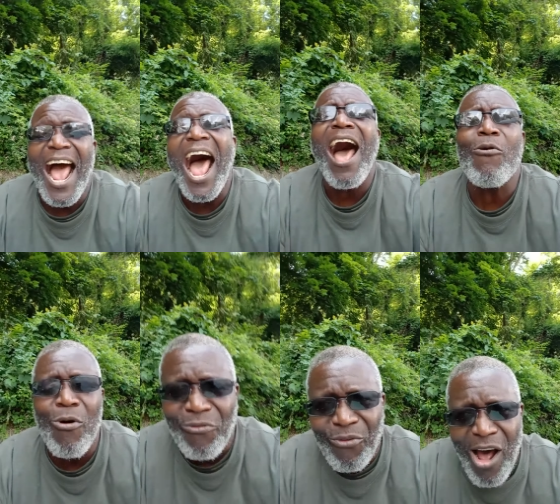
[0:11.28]

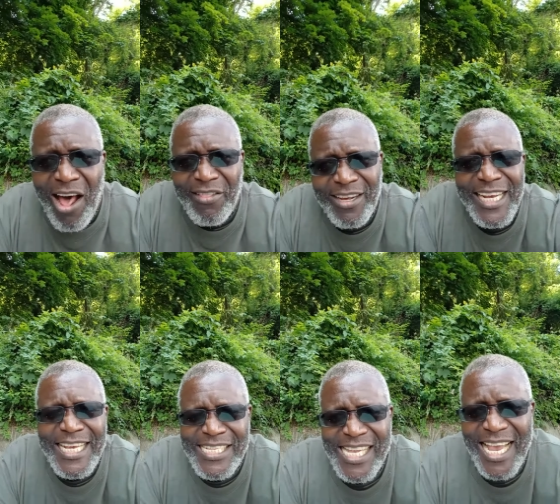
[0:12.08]
Our Father,
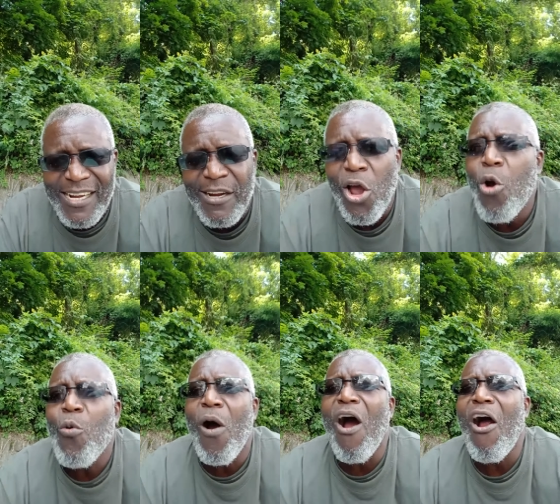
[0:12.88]
he said,
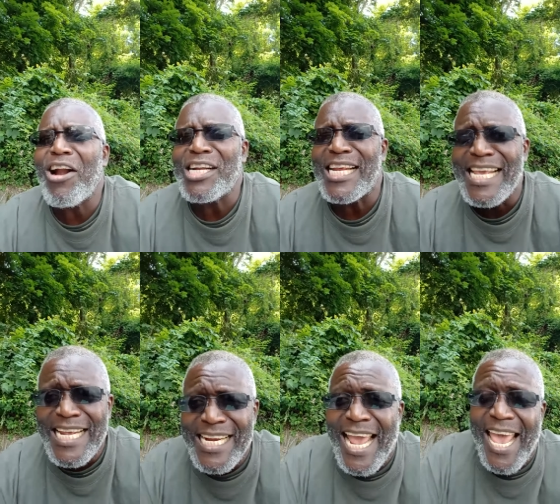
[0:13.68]
who art
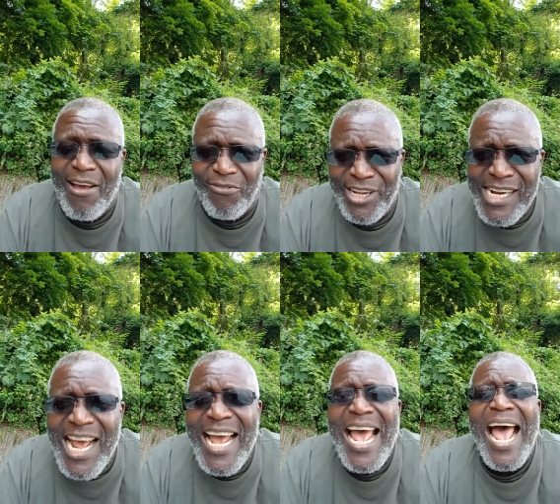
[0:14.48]
in heaven,
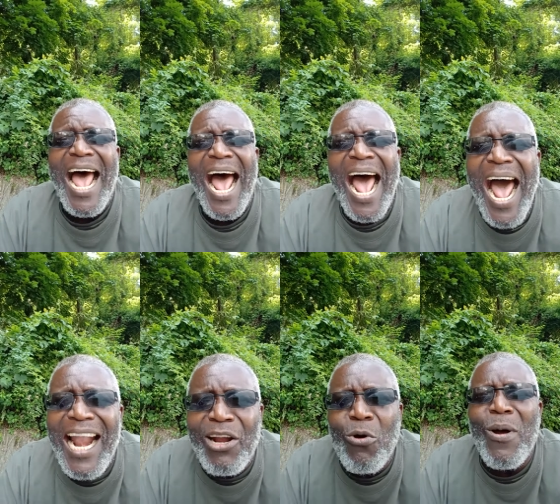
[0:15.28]

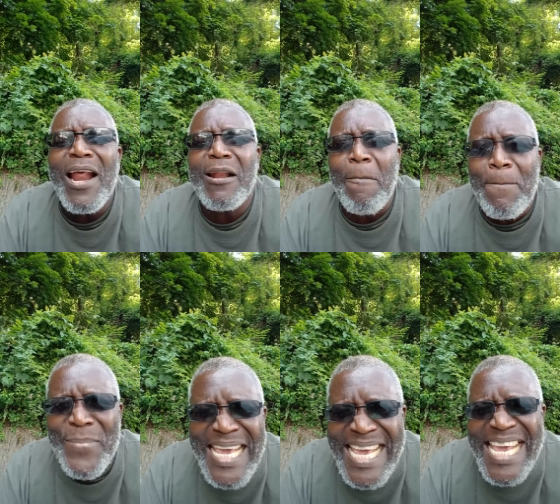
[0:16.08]
hallowed
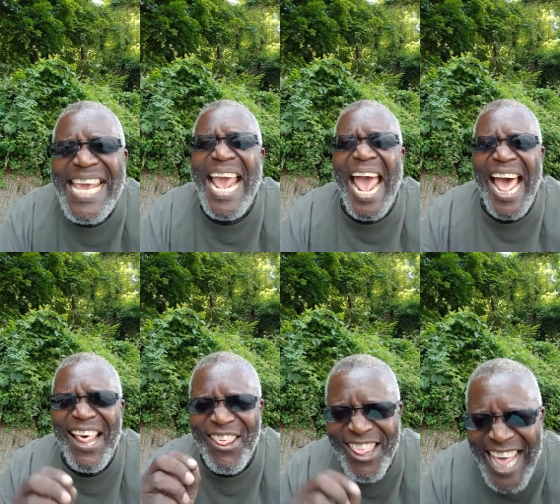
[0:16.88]
be
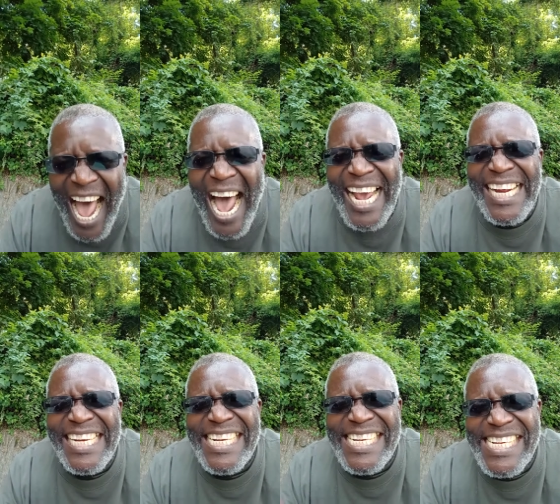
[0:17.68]
thy
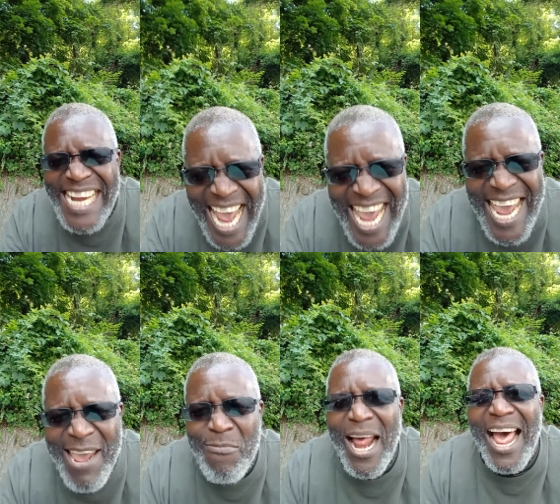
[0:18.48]
name.
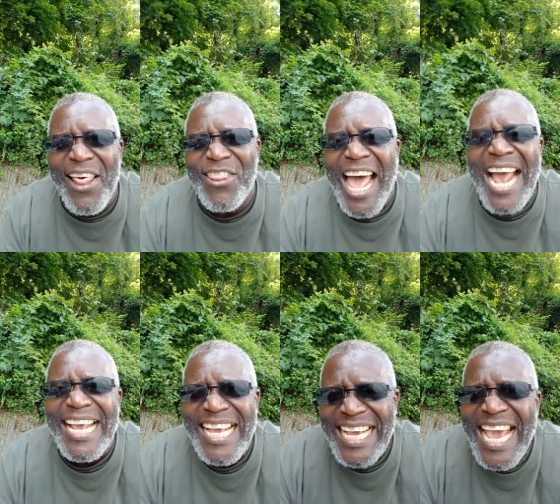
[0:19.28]
Thy
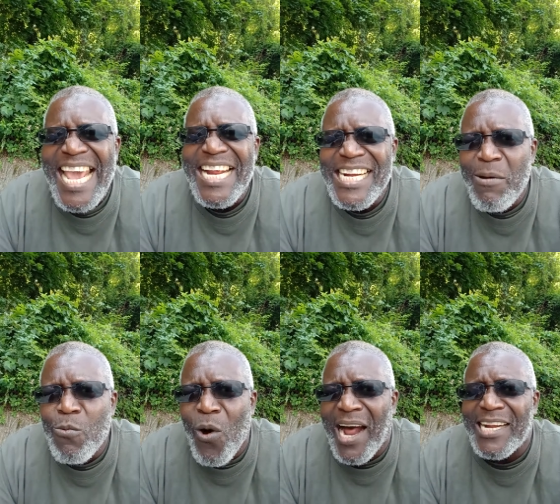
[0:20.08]

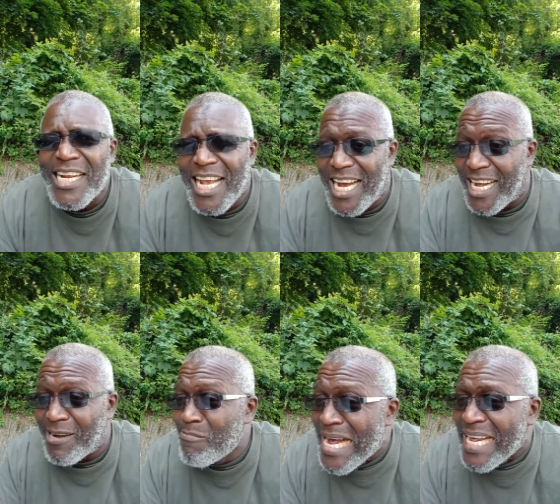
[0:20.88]
kingdom what?
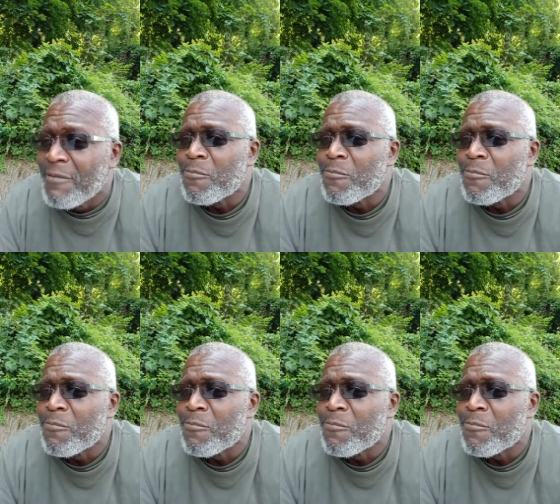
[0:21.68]
Come.